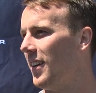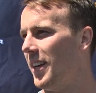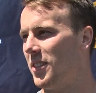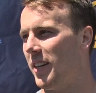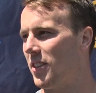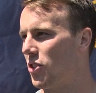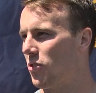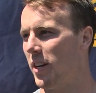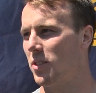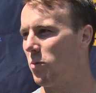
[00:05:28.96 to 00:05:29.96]
it's
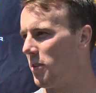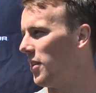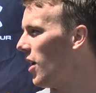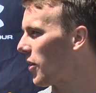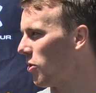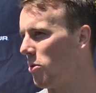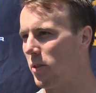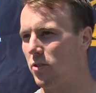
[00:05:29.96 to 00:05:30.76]
stressed within the locker room.